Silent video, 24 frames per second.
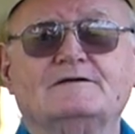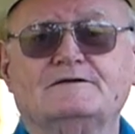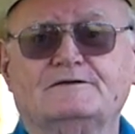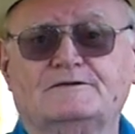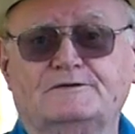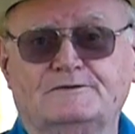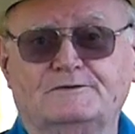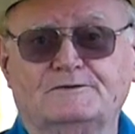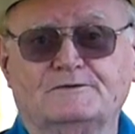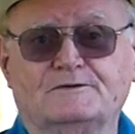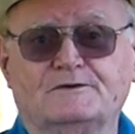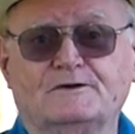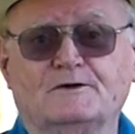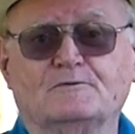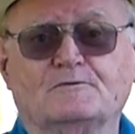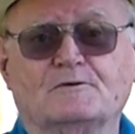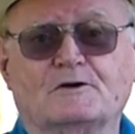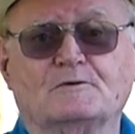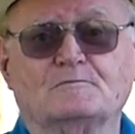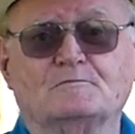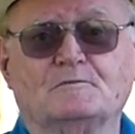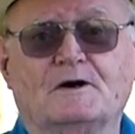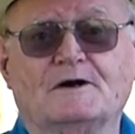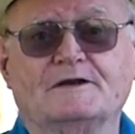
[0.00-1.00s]
Do you know
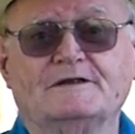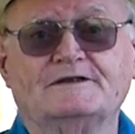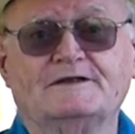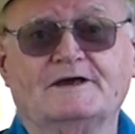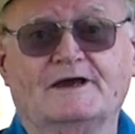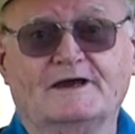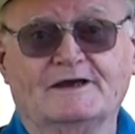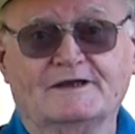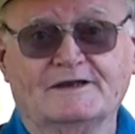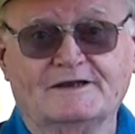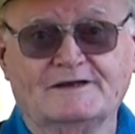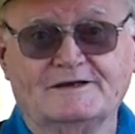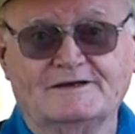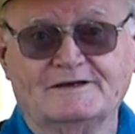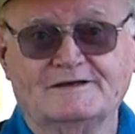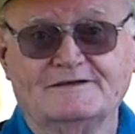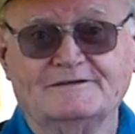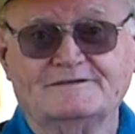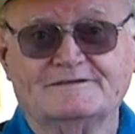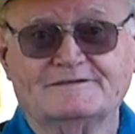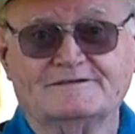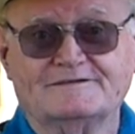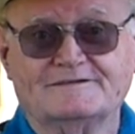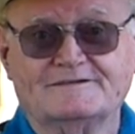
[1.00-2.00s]
where Montana
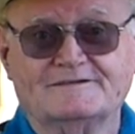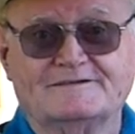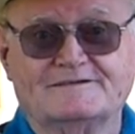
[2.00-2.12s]
is?